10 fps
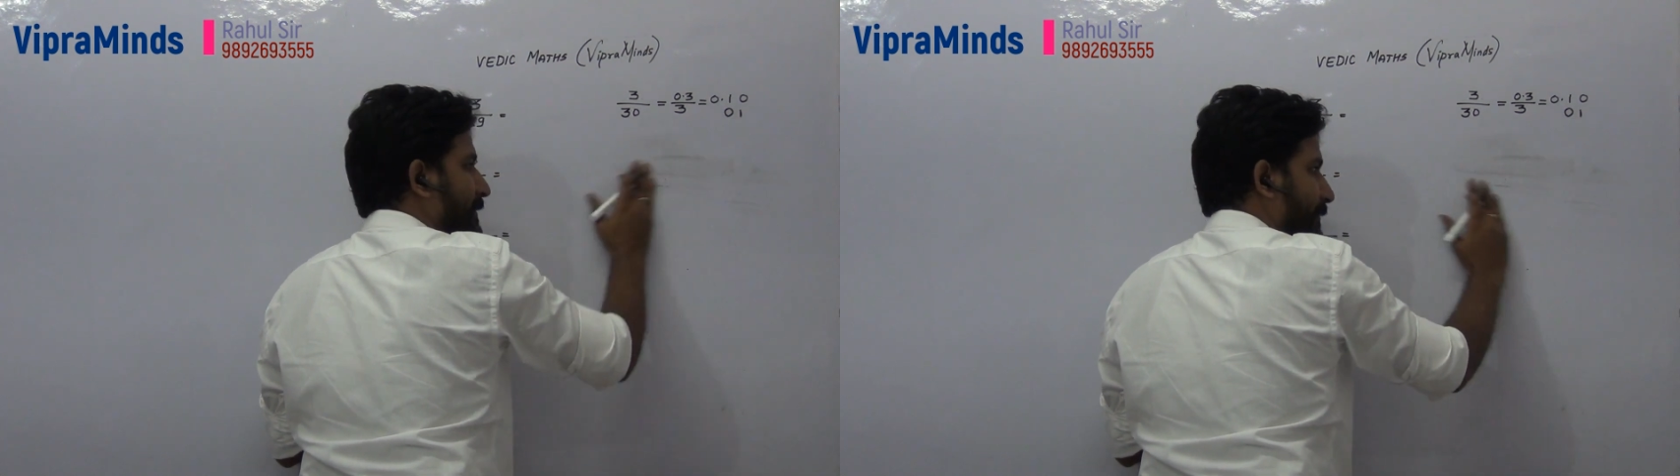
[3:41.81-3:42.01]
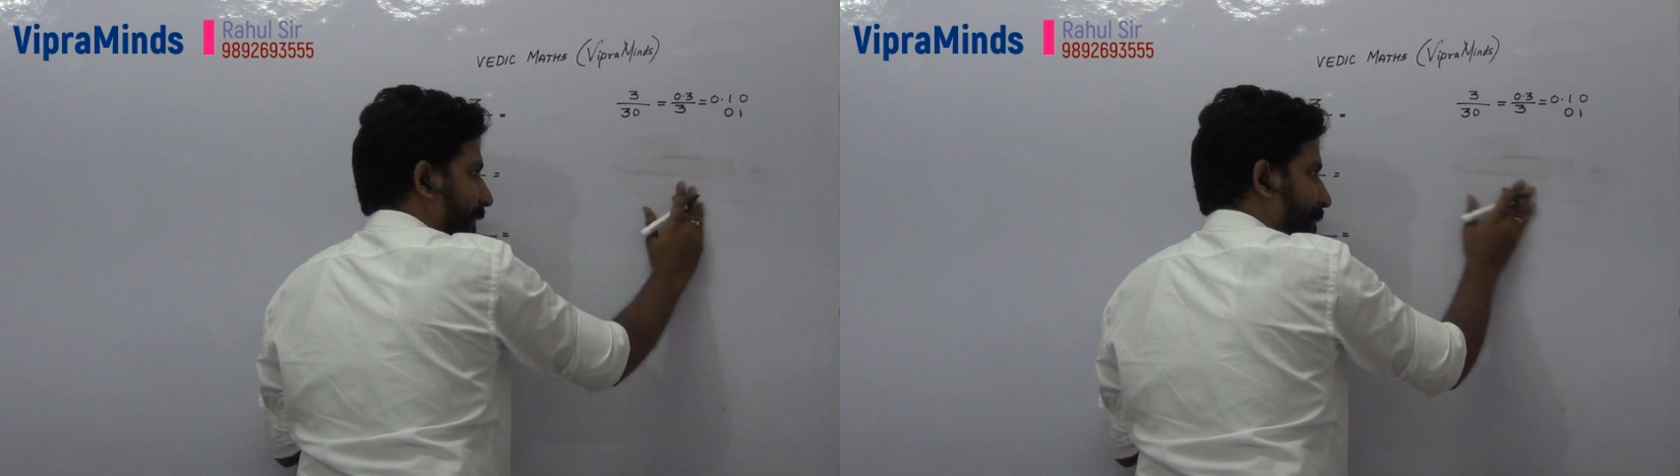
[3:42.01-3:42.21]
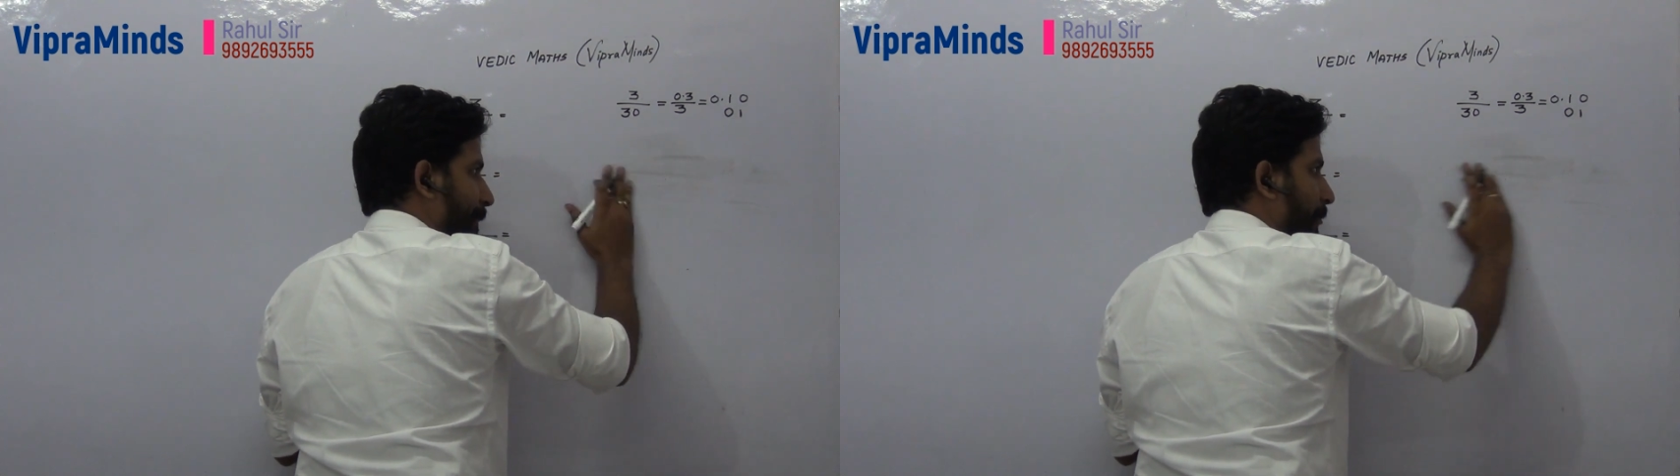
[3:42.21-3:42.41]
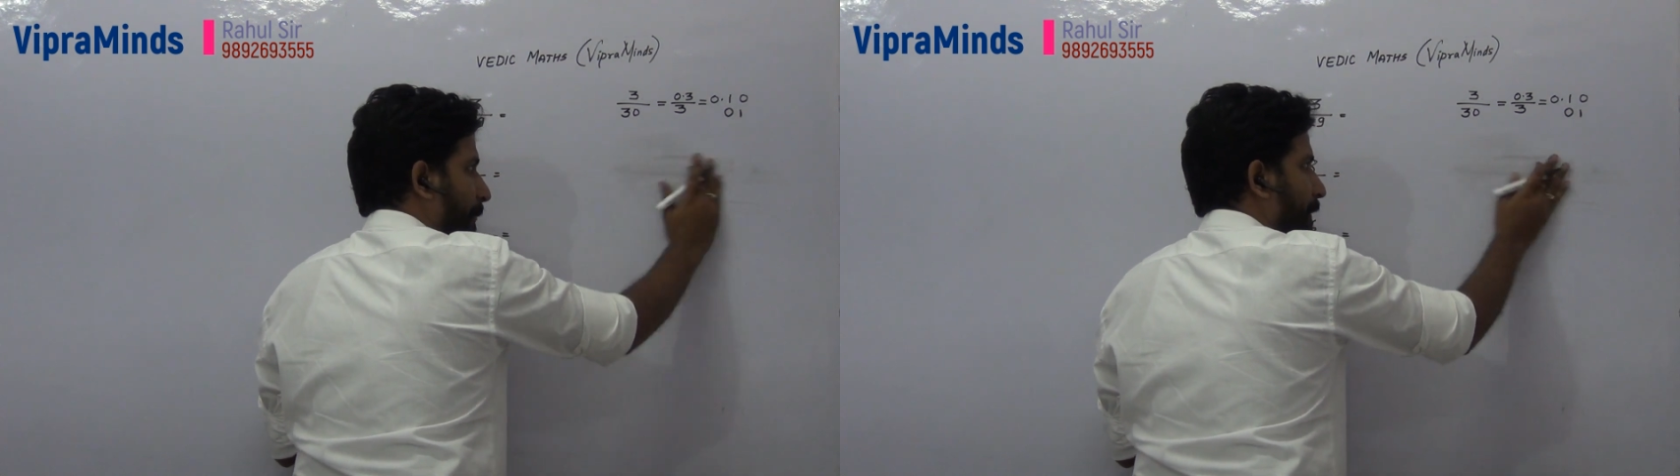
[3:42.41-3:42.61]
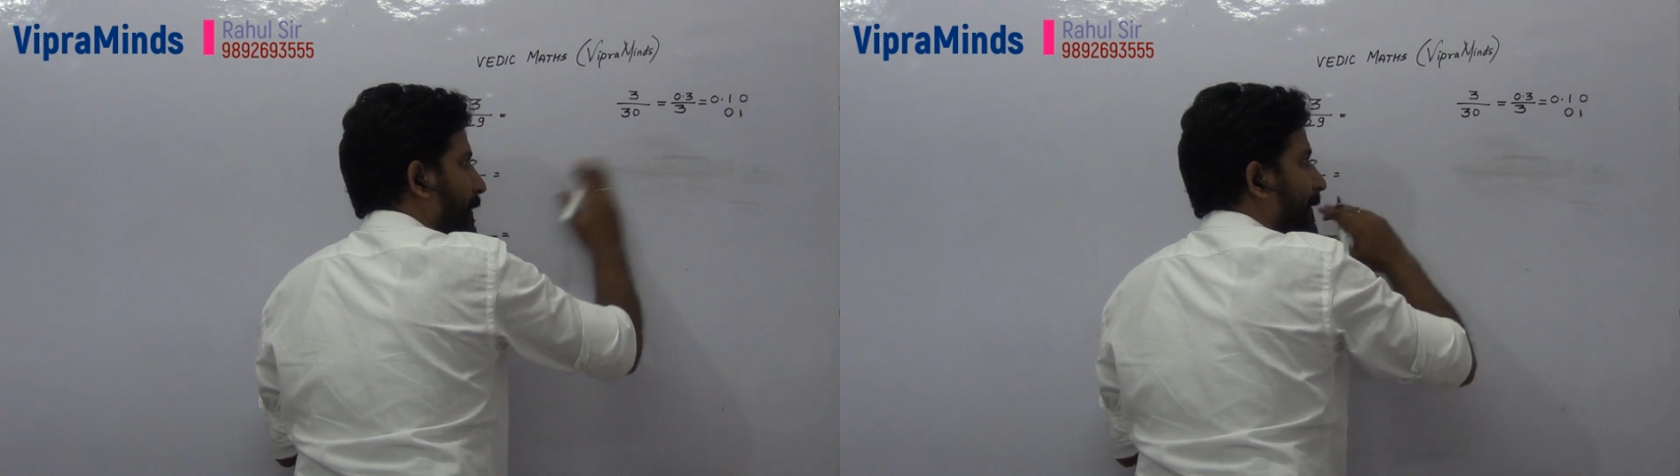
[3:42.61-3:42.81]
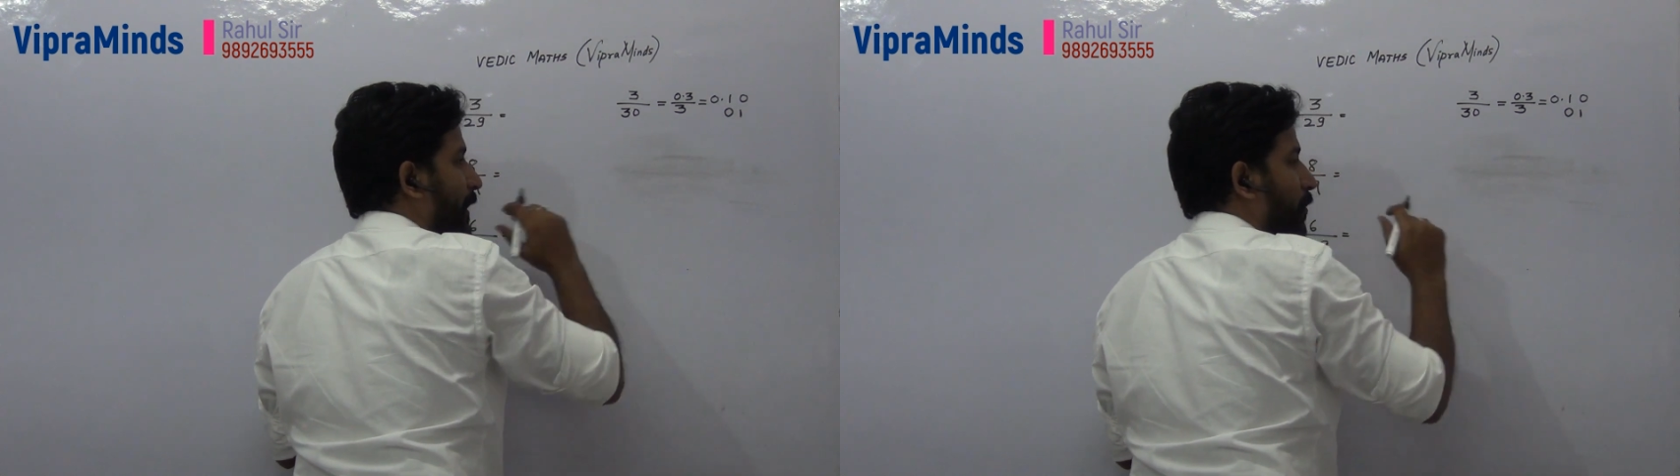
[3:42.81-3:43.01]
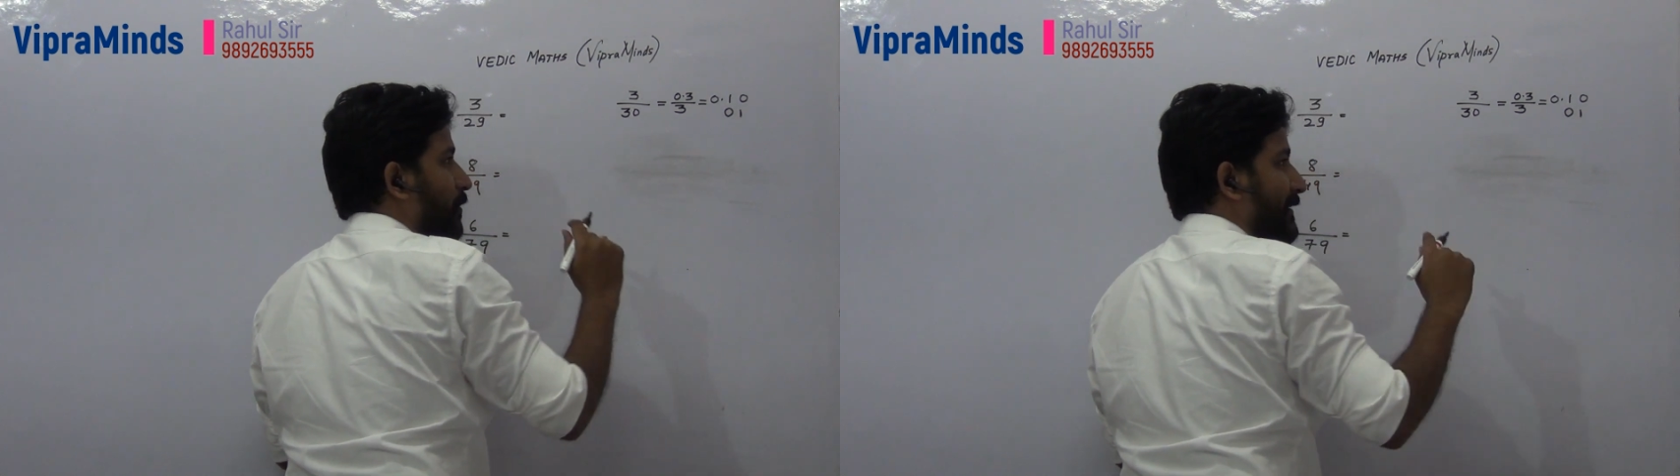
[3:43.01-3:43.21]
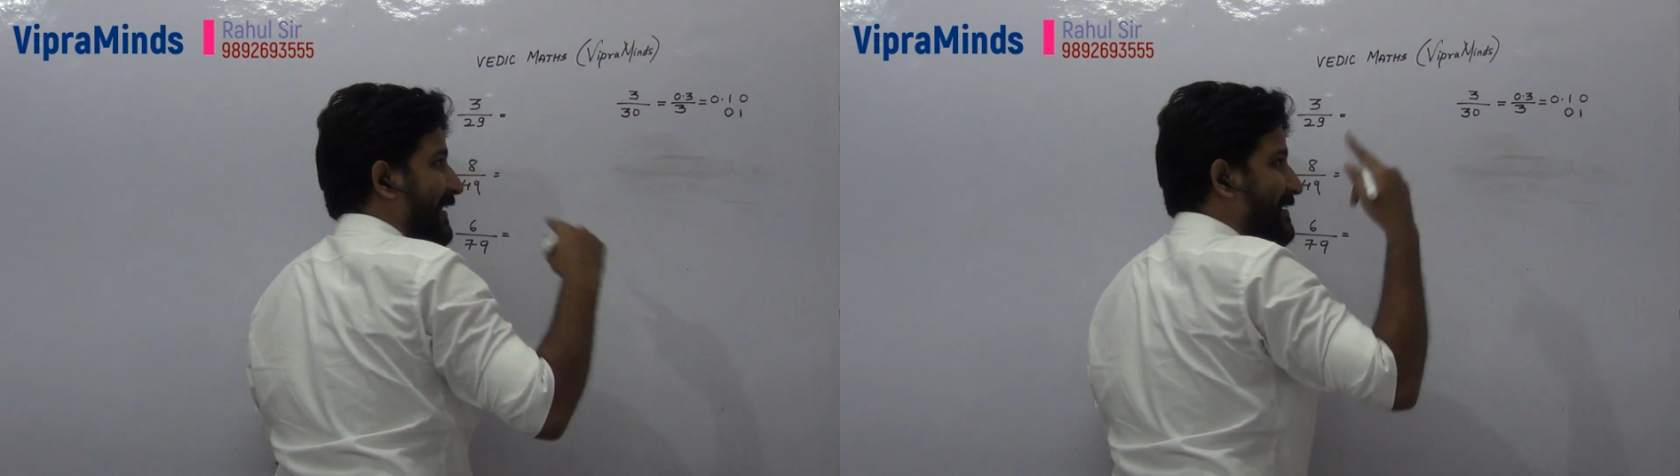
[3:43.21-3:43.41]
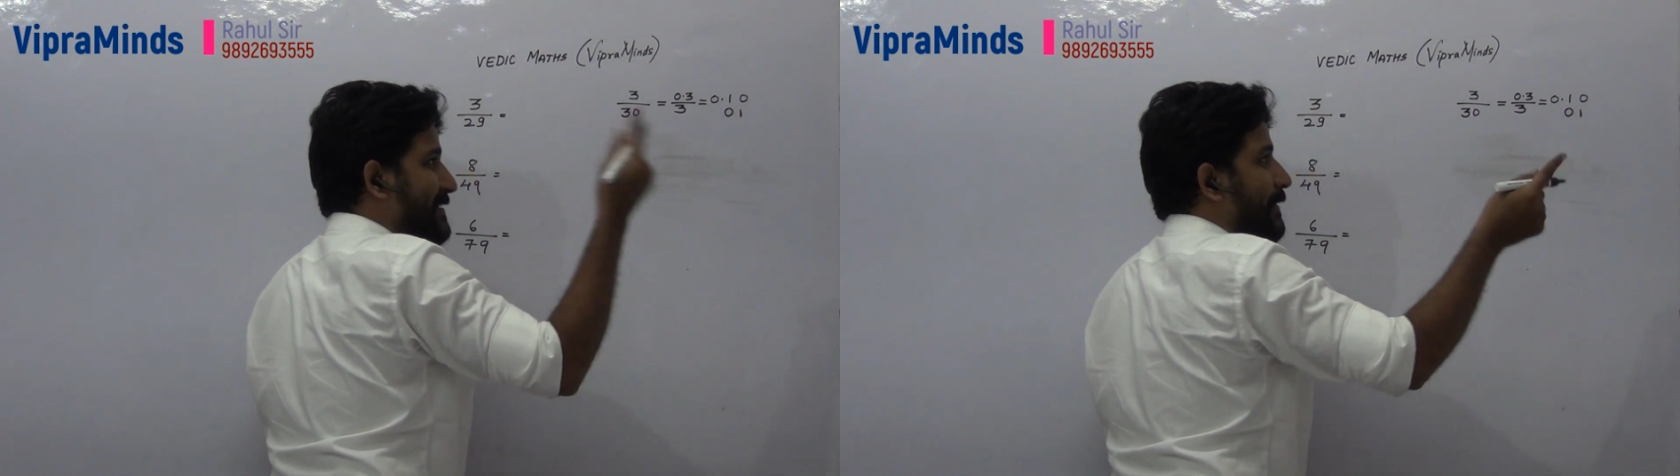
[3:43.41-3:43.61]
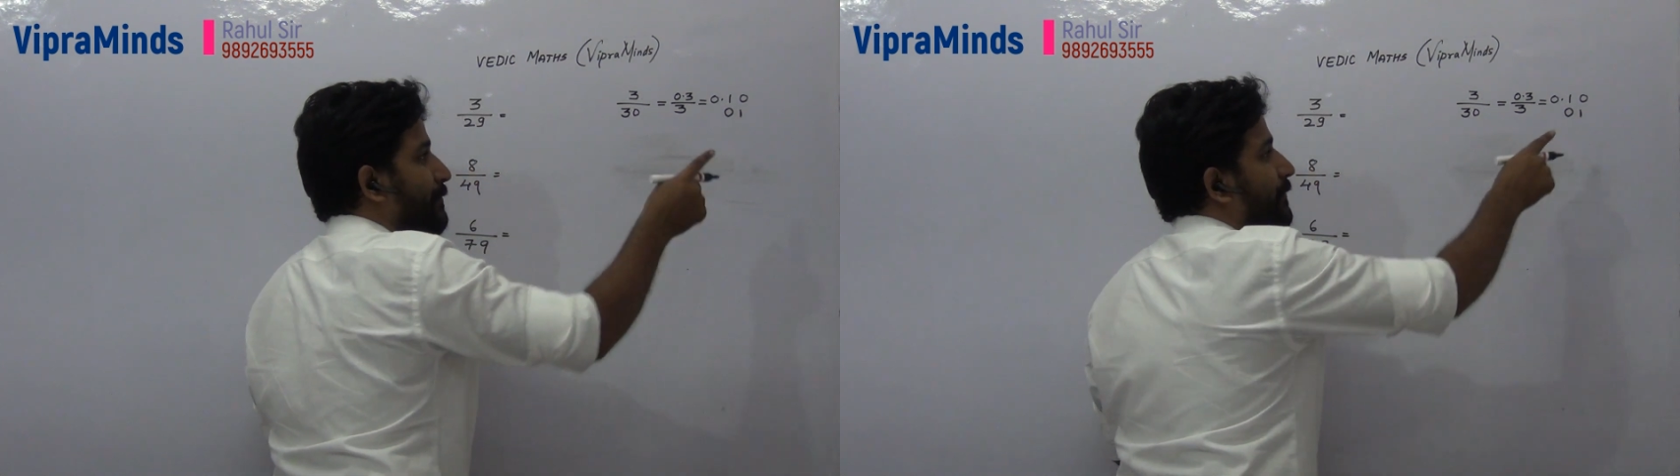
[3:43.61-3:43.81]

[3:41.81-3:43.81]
3. Now next step,